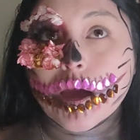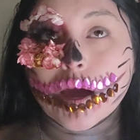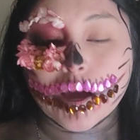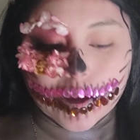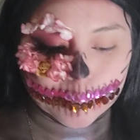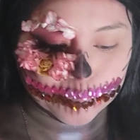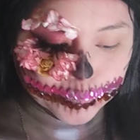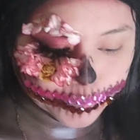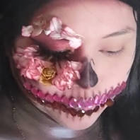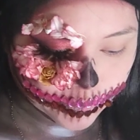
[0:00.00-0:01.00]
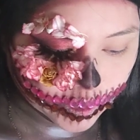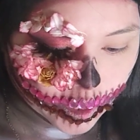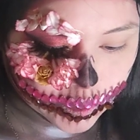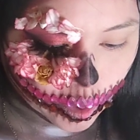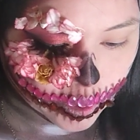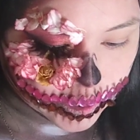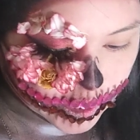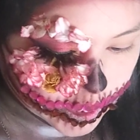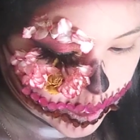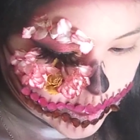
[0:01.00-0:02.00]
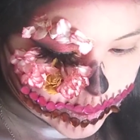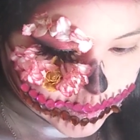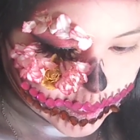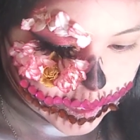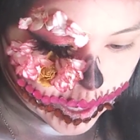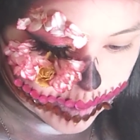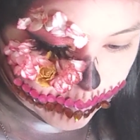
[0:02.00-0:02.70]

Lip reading: The only thing is that